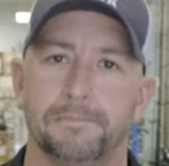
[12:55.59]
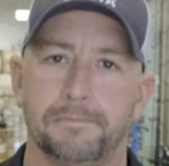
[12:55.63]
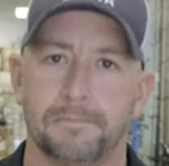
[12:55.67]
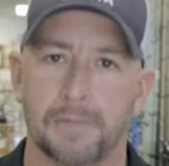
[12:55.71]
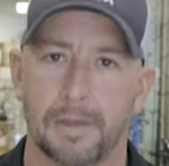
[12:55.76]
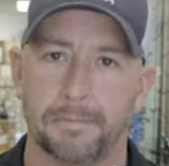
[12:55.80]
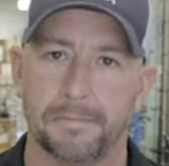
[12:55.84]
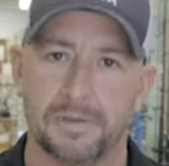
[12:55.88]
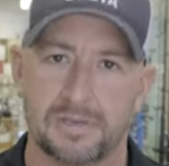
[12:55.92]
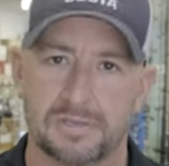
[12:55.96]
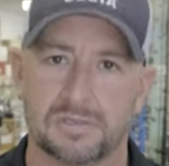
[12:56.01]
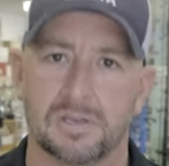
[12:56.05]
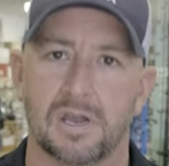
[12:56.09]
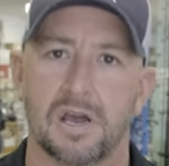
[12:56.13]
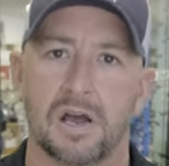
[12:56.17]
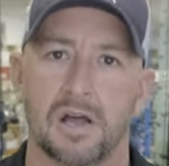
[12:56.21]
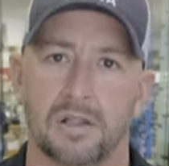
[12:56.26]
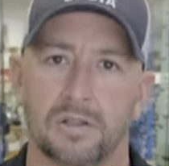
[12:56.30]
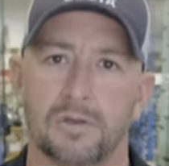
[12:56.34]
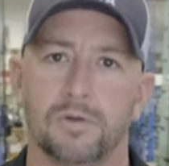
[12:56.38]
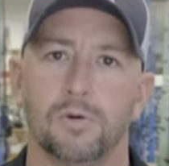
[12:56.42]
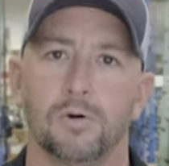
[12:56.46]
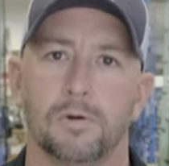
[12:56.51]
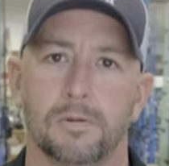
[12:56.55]
a piece of
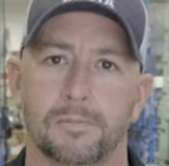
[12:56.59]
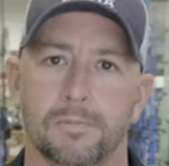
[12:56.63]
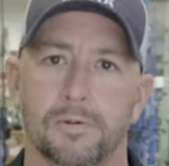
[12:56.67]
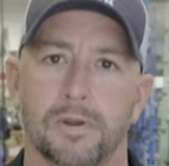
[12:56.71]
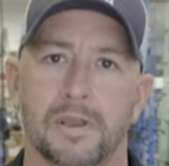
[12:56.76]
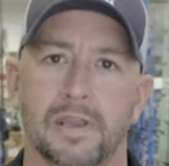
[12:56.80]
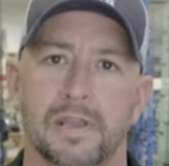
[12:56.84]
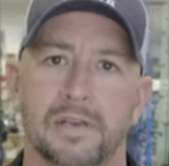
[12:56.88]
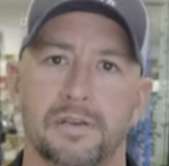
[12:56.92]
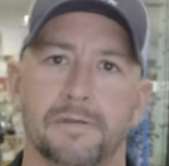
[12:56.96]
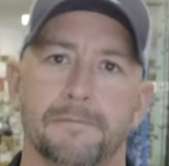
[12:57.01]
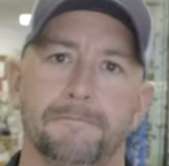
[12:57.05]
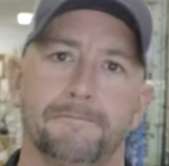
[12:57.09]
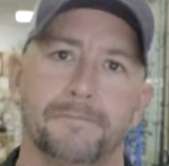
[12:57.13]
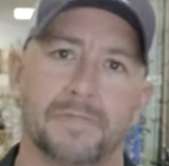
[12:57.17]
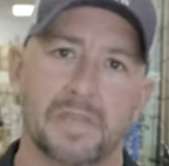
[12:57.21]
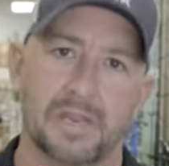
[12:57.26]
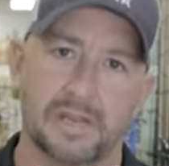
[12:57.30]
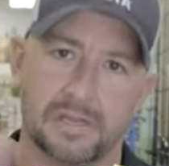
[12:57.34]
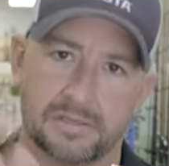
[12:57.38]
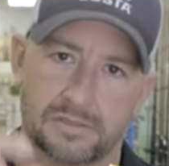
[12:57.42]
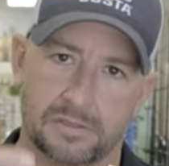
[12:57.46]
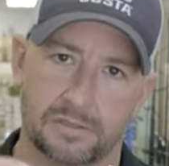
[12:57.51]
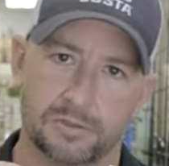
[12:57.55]
hollow core braid that
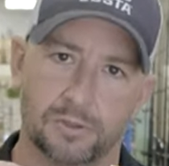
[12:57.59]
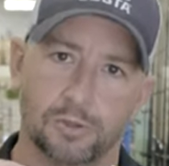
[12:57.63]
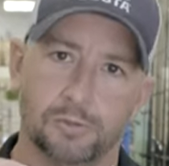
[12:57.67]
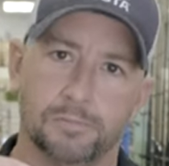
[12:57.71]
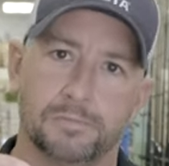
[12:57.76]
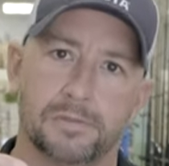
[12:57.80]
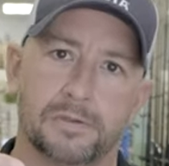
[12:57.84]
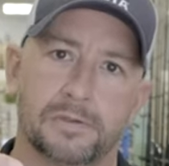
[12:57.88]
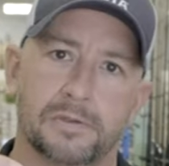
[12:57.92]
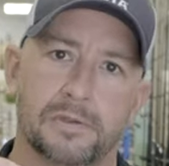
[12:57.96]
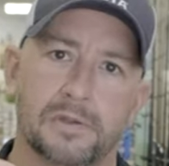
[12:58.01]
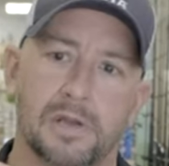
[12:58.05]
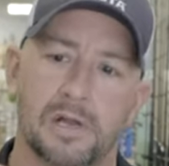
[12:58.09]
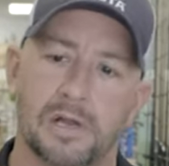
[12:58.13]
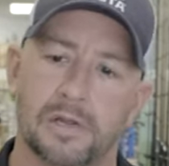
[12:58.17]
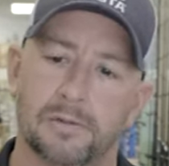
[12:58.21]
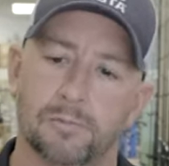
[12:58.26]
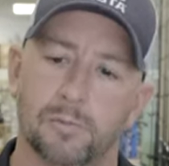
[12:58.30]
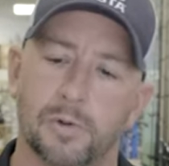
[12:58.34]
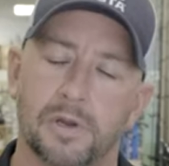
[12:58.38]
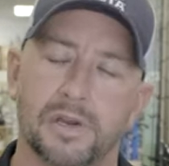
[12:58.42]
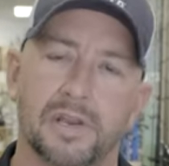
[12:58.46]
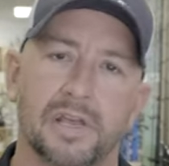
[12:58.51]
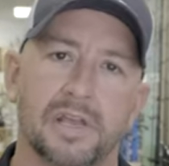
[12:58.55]
has a loop on
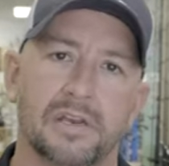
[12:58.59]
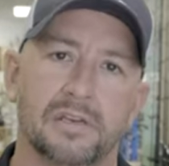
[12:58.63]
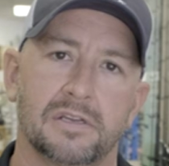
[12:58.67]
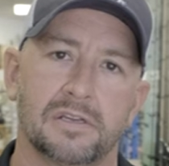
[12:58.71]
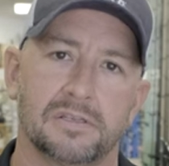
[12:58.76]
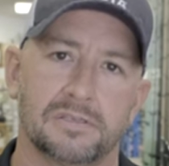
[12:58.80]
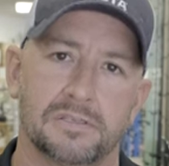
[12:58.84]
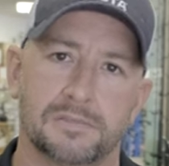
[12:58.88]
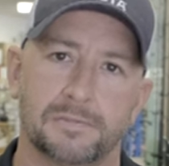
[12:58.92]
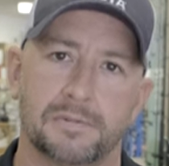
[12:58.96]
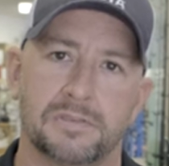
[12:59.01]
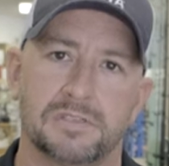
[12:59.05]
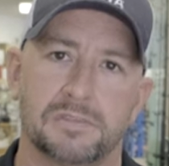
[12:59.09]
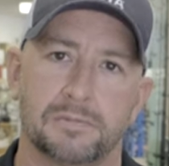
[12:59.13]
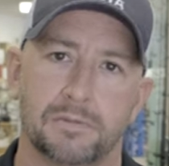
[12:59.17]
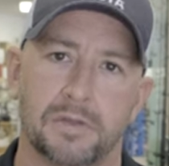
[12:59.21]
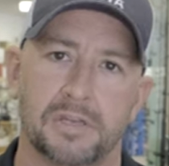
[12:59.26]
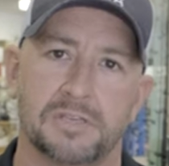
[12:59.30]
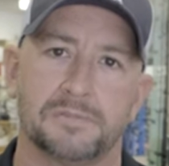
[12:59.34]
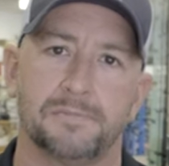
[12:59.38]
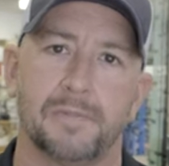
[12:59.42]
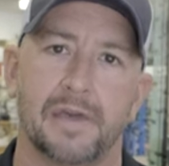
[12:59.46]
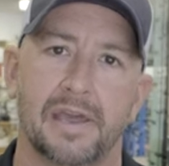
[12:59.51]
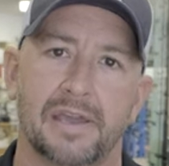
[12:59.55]
one end because it's been
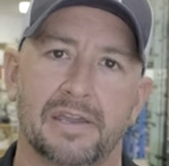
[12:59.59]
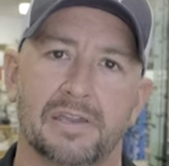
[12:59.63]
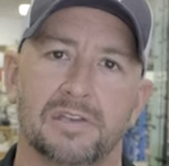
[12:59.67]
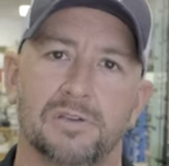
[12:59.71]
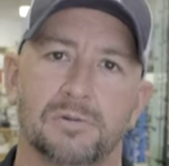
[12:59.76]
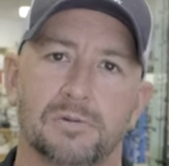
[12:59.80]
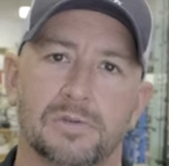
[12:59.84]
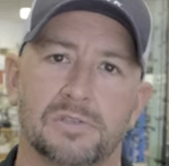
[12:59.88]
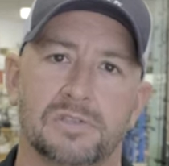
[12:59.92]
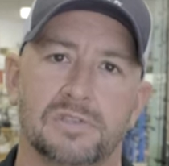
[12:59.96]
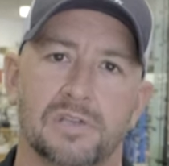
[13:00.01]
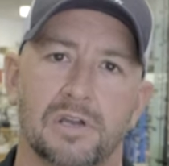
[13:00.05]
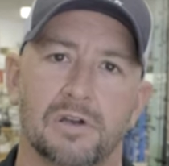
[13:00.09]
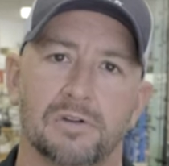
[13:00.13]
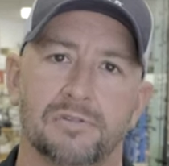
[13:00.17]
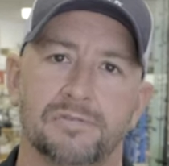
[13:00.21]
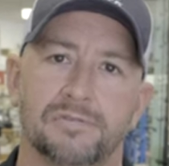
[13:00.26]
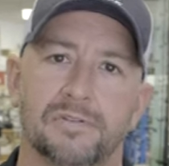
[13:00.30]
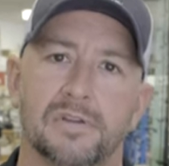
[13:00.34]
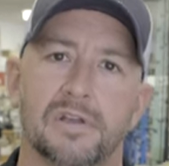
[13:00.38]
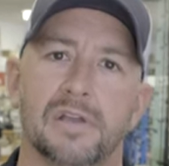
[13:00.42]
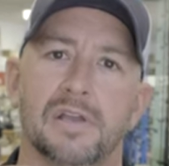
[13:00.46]
spliced back into itself,